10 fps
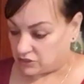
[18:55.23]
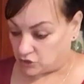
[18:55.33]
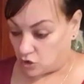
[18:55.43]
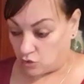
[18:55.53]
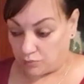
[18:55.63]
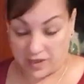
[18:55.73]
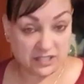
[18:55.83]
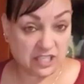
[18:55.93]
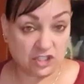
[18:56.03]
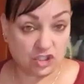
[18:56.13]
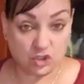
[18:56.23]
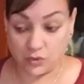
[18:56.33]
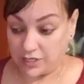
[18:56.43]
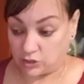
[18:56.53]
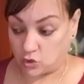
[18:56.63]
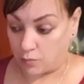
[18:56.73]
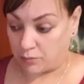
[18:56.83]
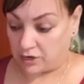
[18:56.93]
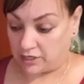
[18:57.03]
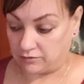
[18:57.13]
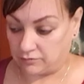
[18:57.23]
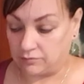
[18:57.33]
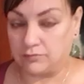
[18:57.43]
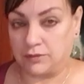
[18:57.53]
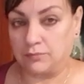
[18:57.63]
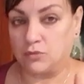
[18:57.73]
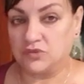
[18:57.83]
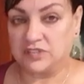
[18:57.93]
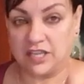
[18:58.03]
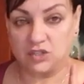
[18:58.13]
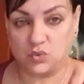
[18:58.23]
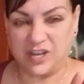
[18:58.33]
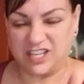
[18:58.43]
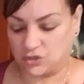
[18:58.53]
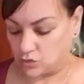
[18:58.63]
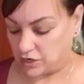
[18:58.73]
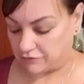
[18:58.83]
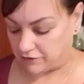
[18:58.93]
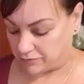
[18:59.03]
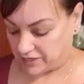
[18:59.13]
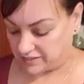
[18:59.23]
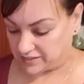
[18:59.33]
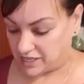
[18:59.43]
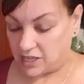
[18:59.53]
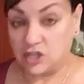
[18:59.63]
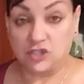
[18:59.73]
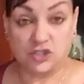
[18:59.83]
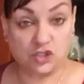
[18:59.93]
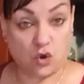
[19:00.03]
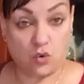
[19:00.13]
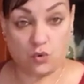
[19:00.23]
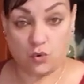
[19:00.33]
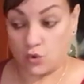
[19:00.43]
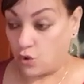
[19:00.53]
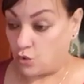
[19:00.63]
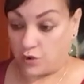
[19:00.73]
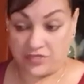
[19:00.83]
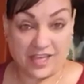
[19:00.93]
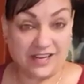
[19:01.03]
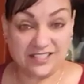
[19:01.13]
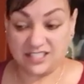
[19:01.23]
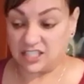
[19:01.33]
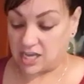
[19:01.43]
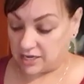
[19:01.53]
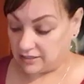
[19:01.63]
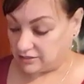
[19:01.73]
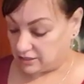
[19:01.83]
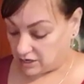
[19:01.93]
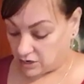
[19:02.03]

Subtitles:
So pay attention to it, don't burn it. But mostly 20 to 25 minutes. So when that is done,